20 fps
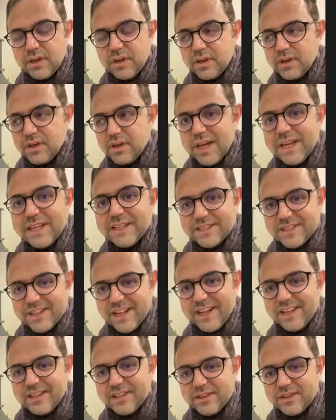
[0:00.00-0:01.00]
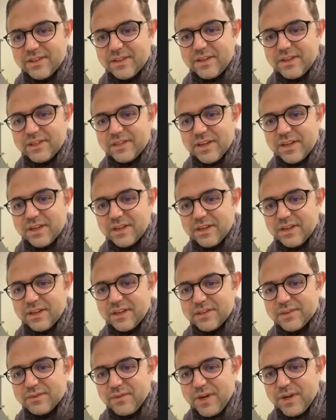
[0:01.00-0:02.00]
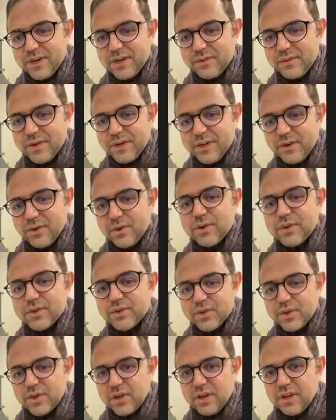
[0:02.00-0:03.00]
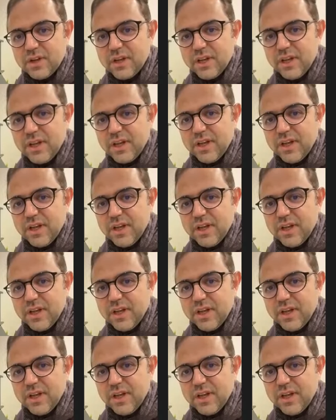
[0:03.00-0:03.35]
extend this technique. It's very, very originally.